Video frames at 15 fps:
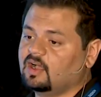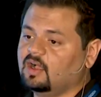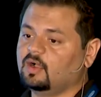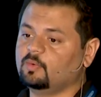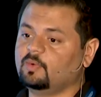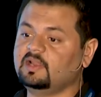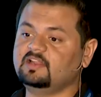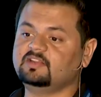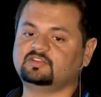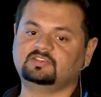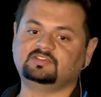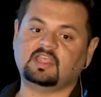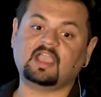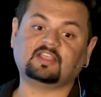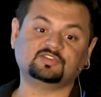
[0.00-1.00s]
well, it
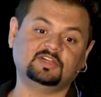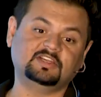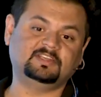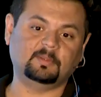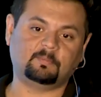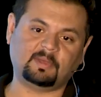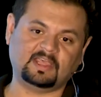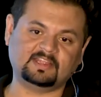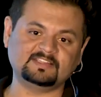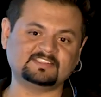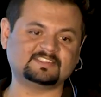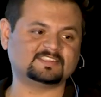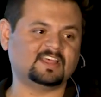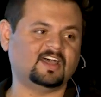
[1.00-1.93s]
actually depends